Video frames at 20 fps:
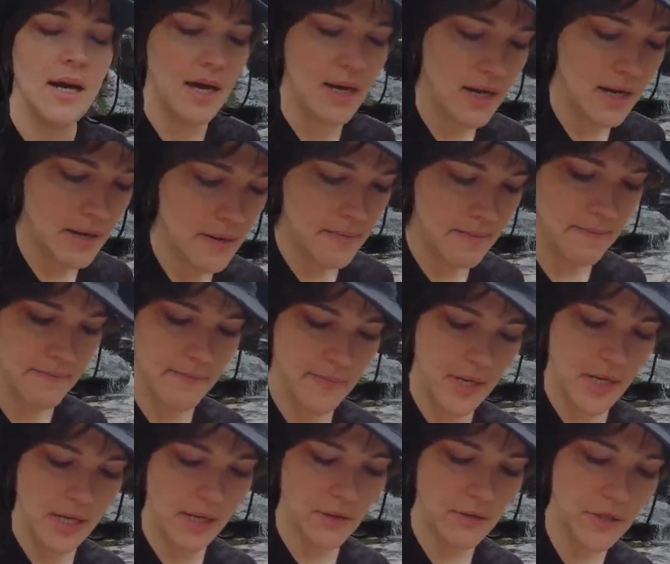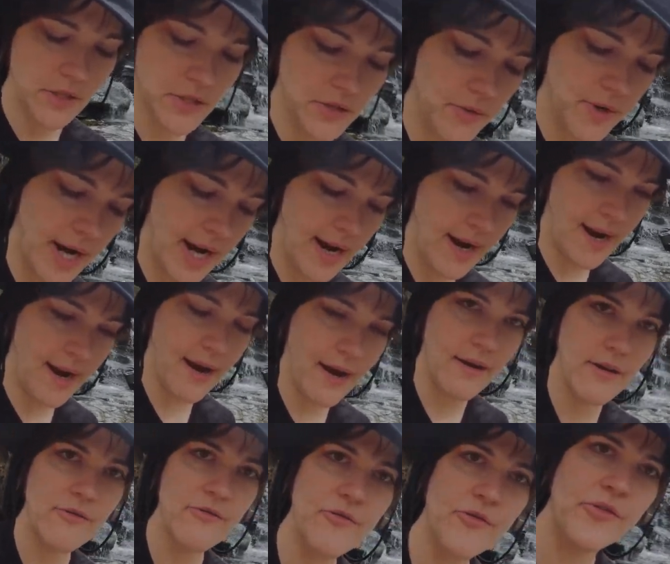Um, I also
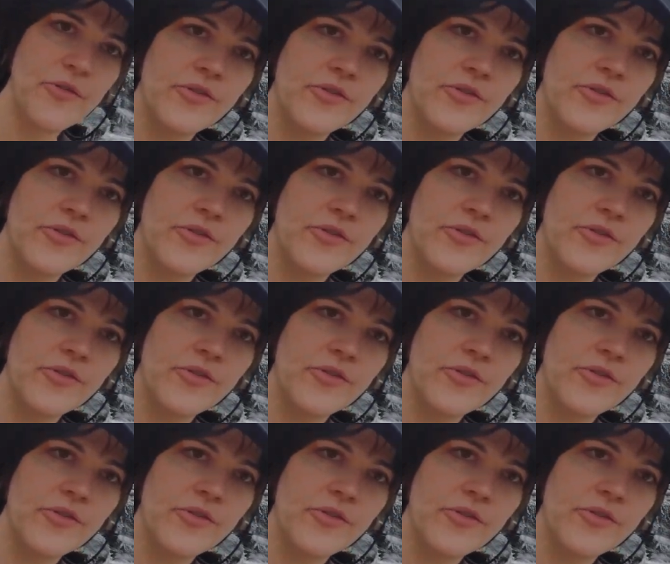have